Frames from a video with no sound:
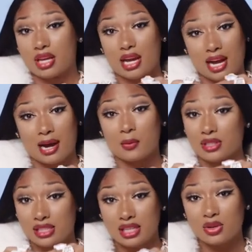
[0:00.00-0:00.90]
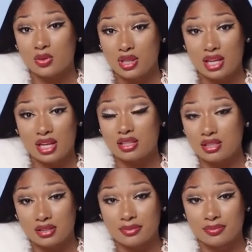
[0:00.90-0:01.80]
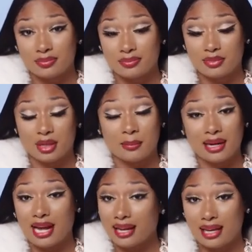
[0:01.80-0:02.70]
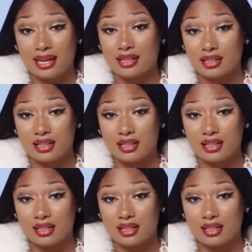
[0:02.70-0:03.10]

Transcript: I would tell you that answer, but I can't.